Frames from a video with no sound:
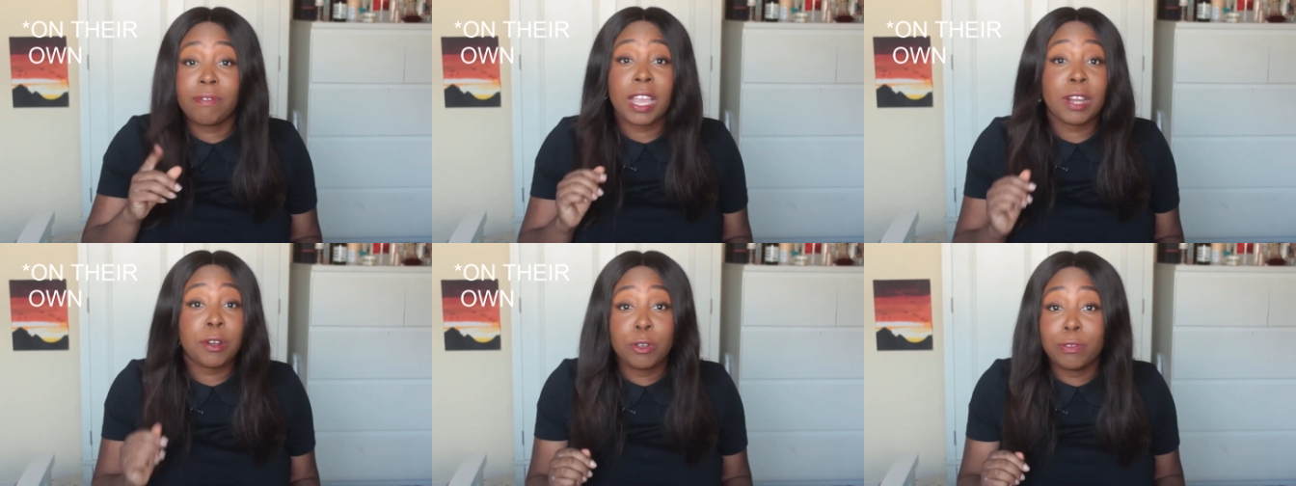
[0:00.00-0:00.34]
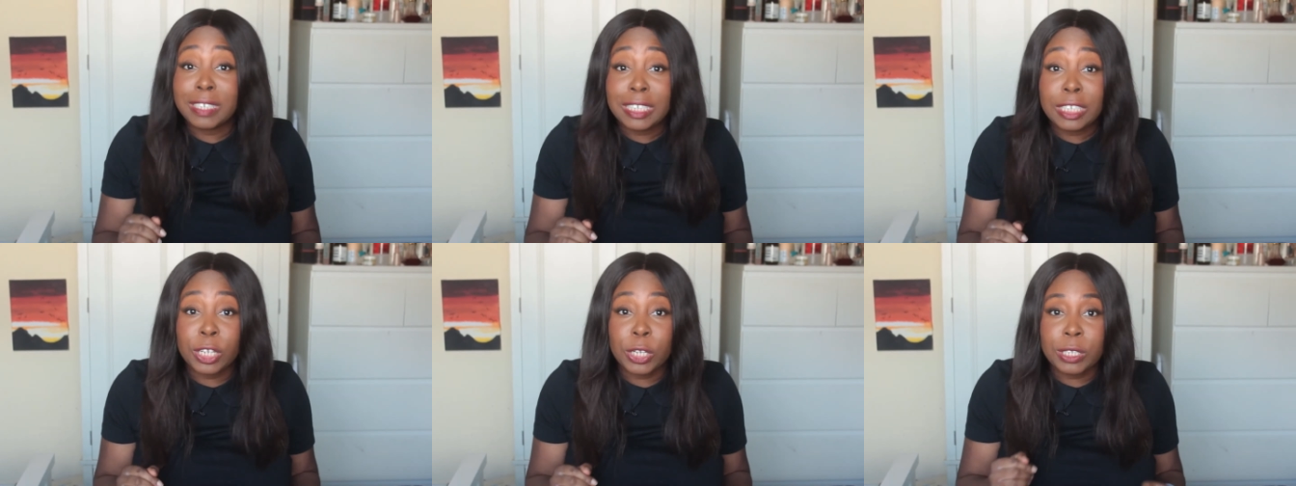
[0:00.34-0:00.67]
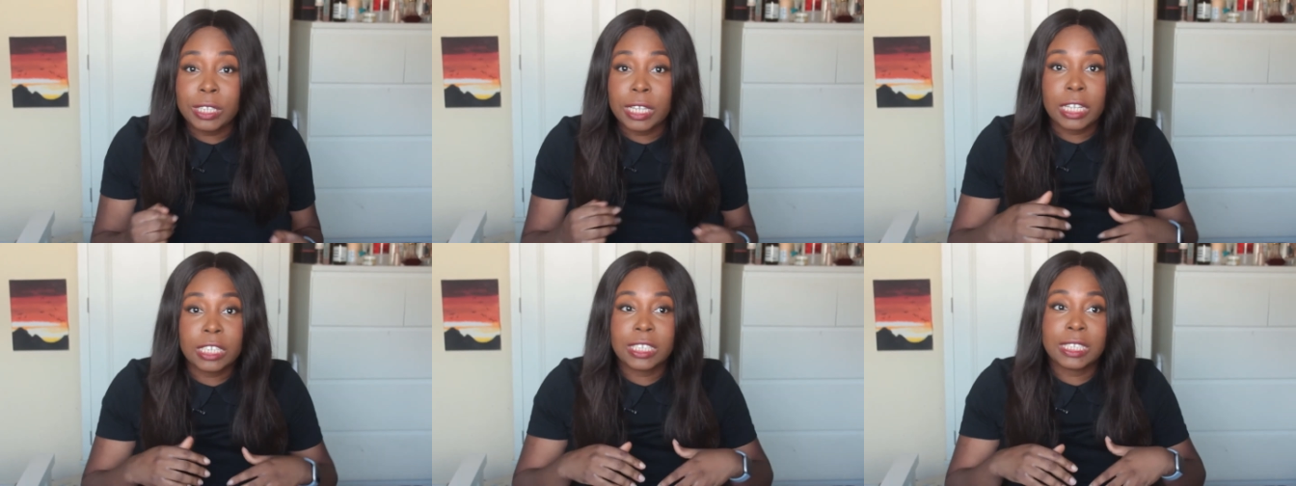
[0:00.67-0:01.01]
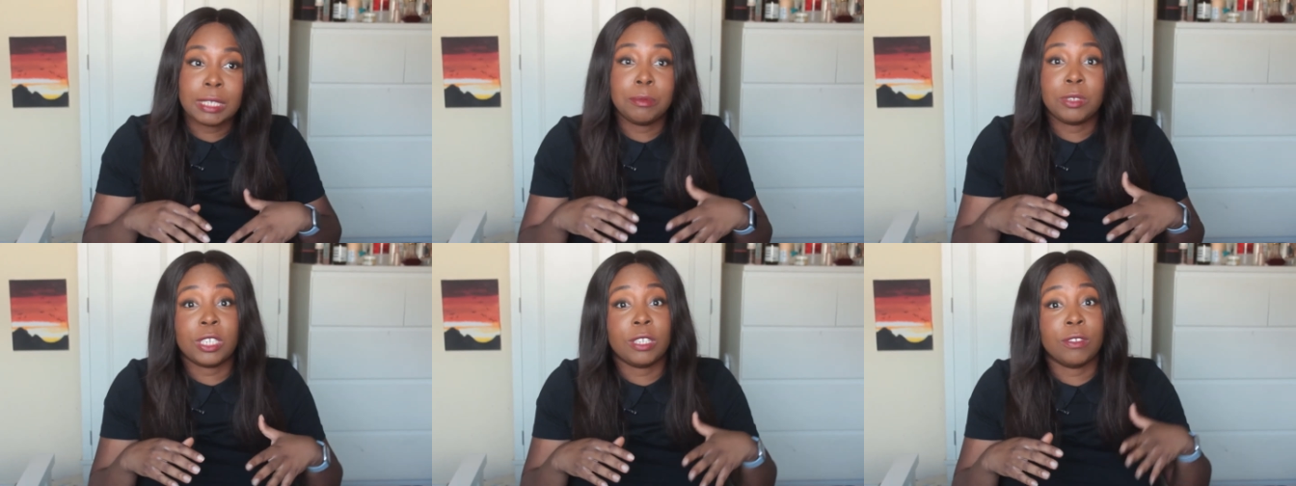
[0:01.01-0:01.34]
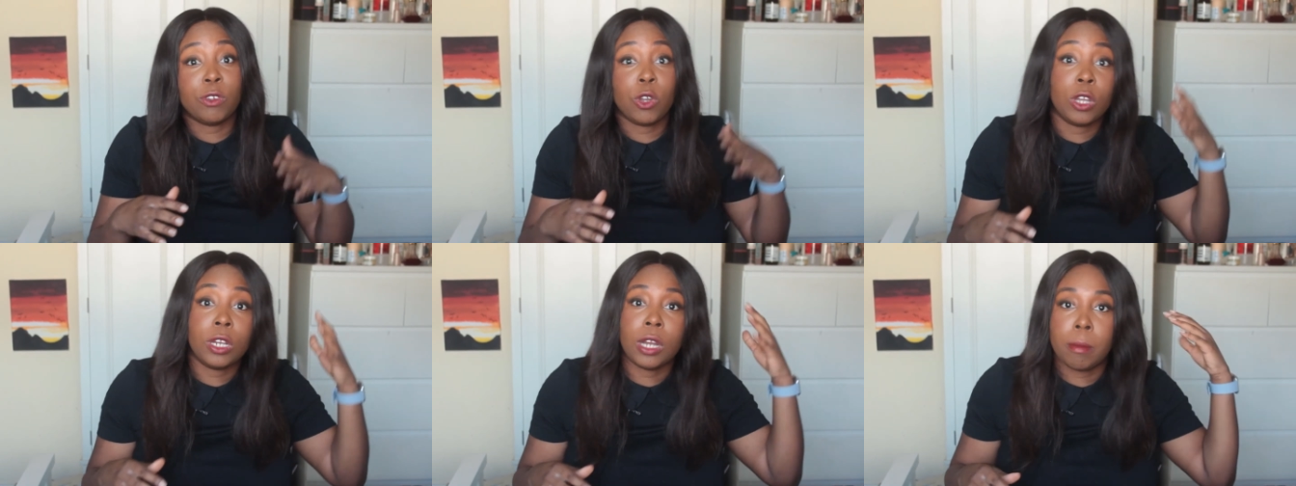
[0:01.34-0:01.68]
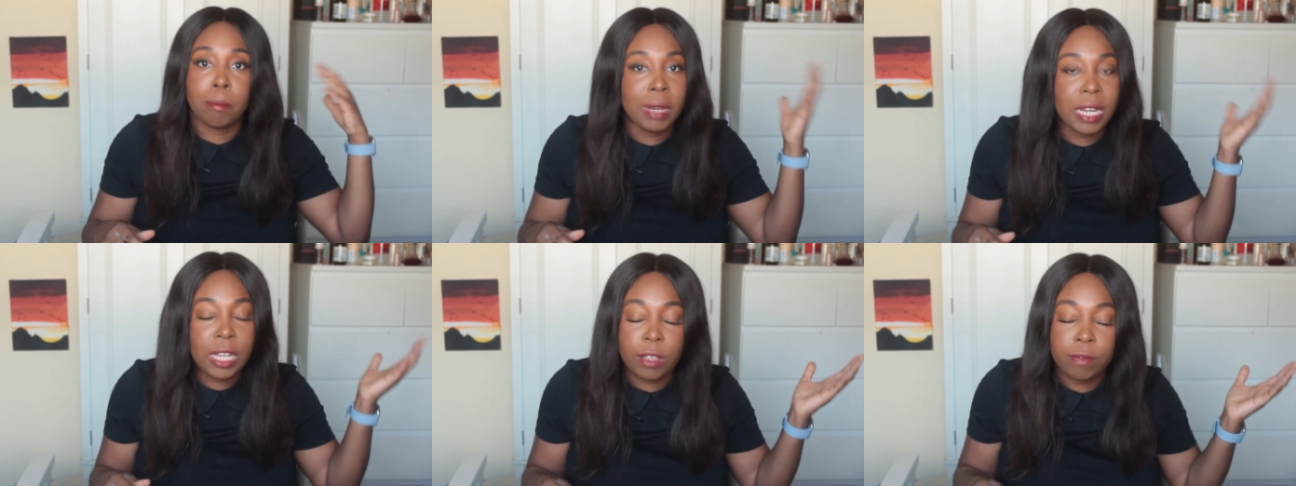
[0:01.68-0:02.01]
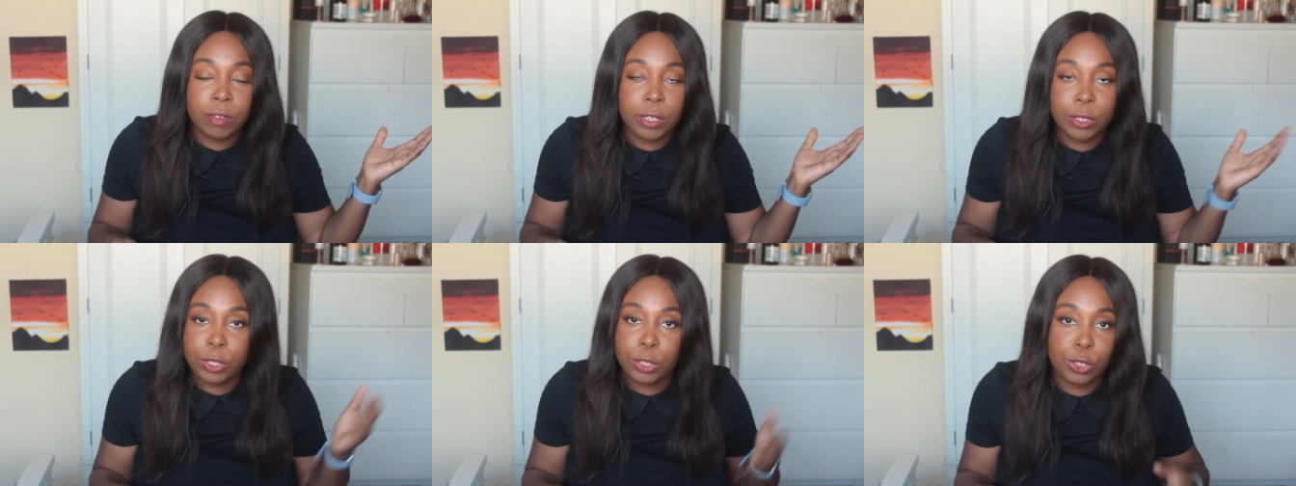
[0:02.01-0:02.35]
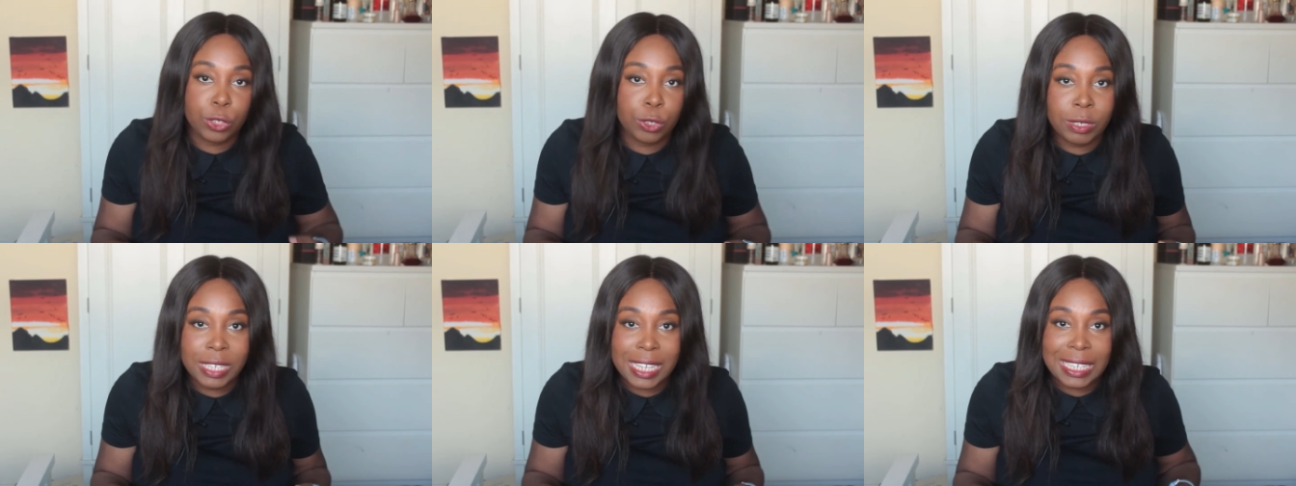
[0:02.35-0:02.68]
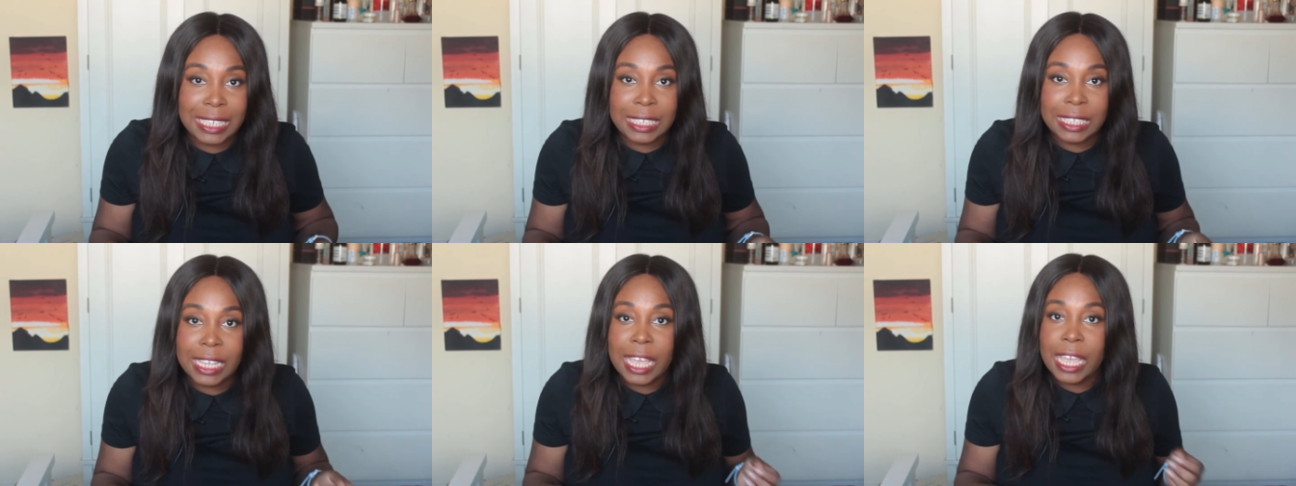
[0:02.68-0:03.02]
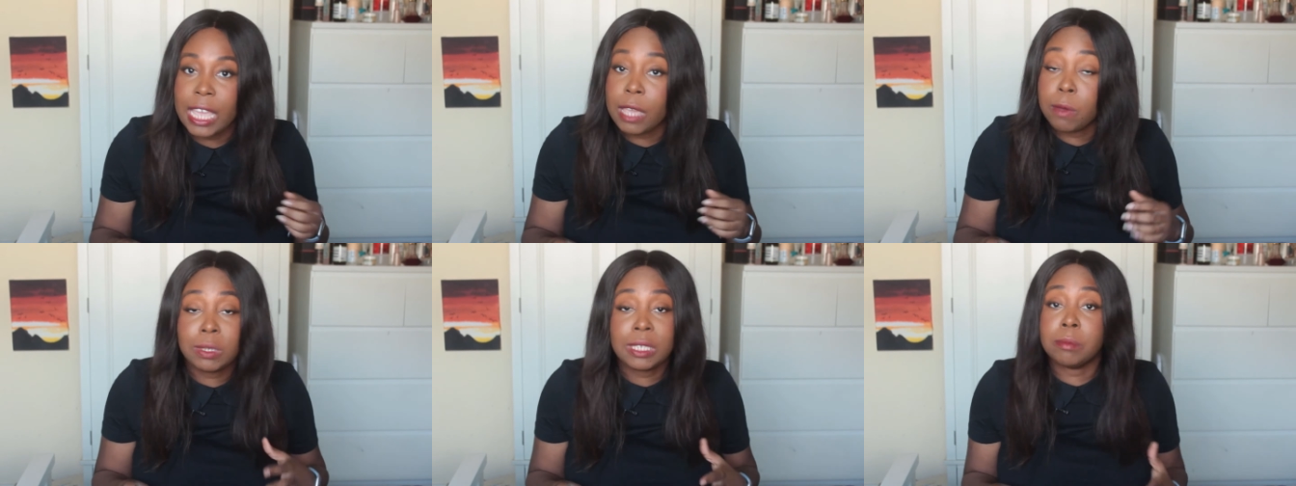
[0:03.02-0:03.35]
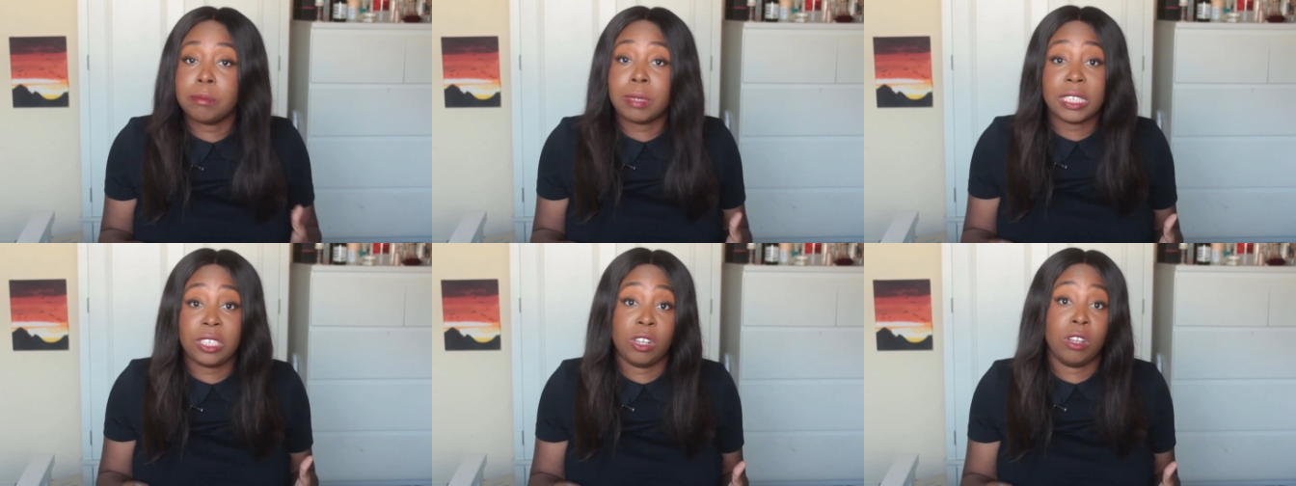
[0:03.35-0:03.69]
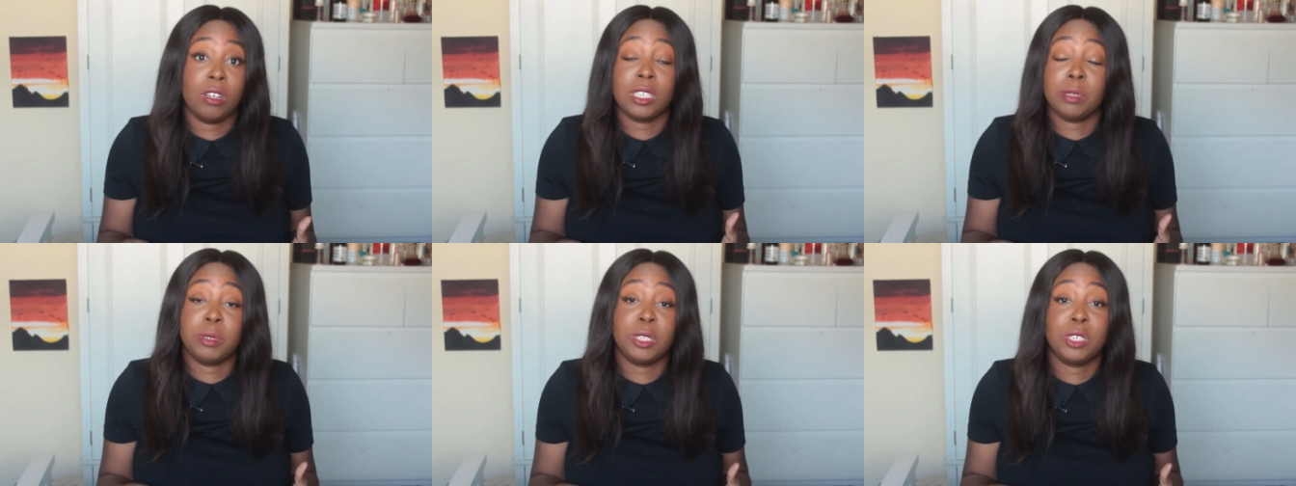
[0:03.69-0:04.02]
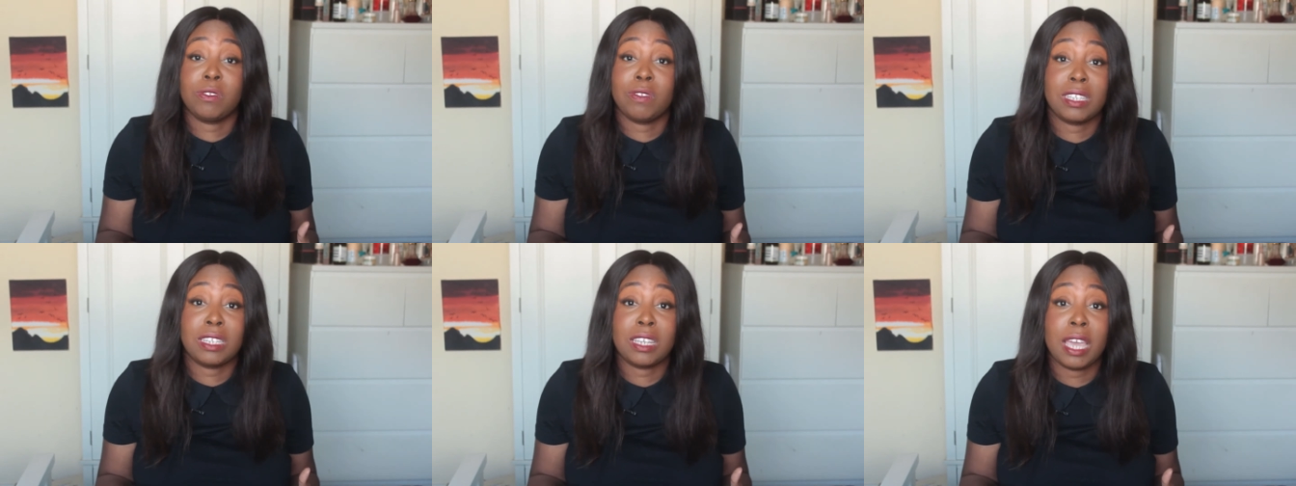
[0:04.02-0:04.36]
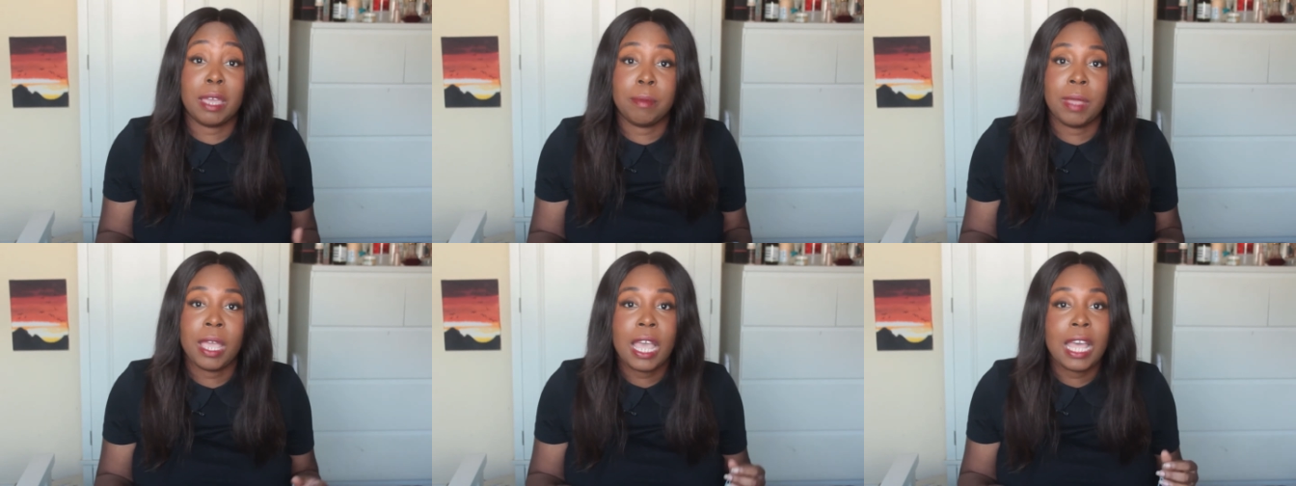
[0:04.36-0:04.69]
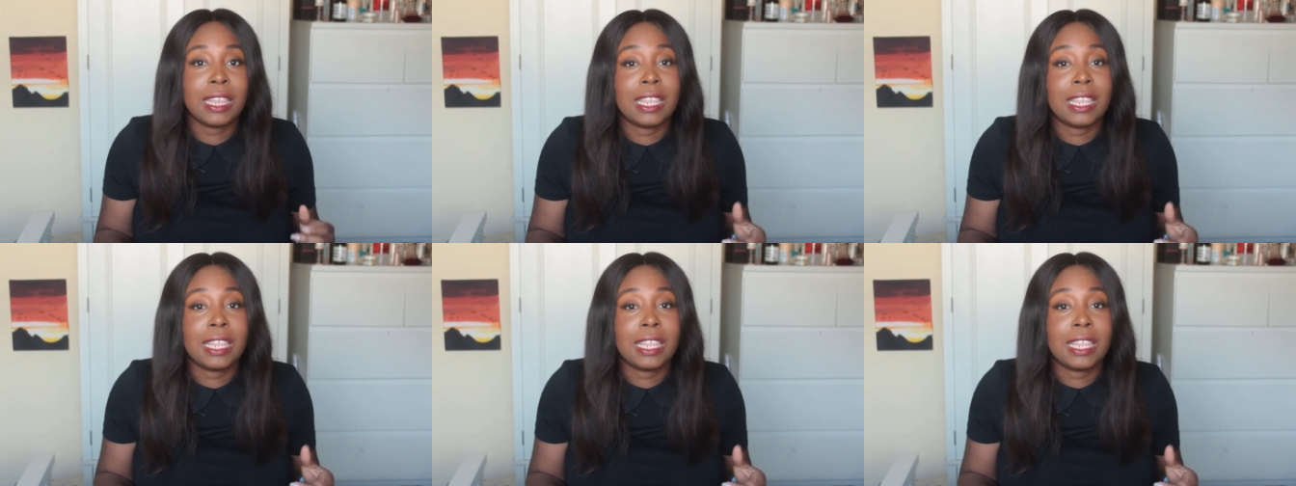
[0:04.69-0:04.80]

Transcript: viral video that seems to have gotten a million views in 2 days, it wasn't by chance most of the time.